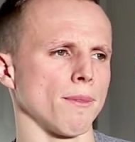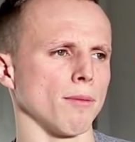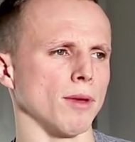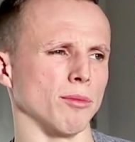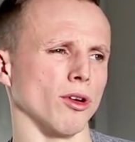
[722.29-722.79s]

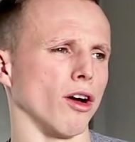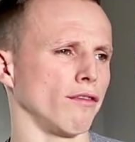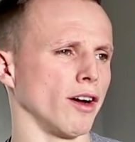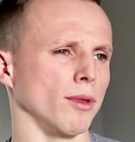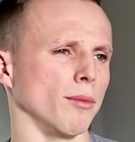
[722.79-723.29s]
Maybe not a
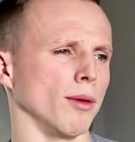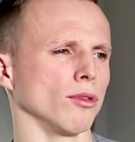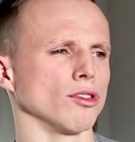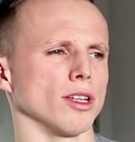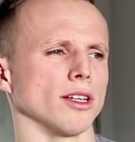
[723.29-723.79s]
family member
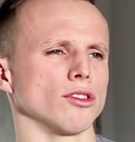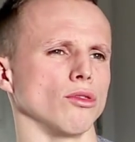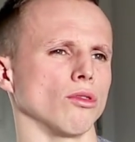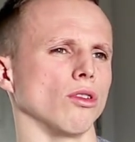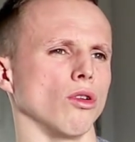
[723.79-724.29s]
because they're
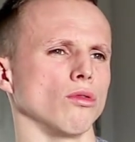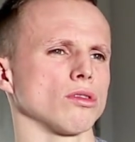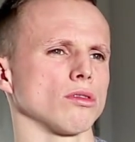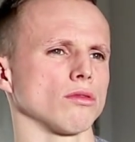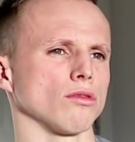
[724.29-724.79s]
too close.
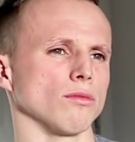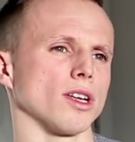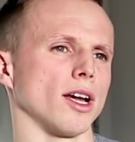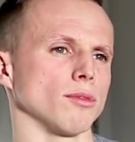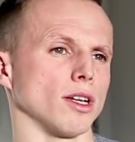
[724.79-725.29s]

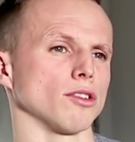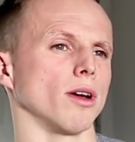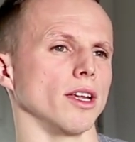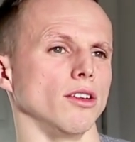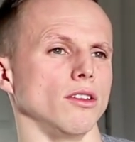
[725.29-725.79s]
Sometimes that's
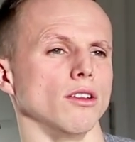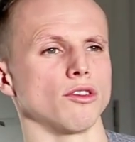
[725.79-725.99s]
why you'd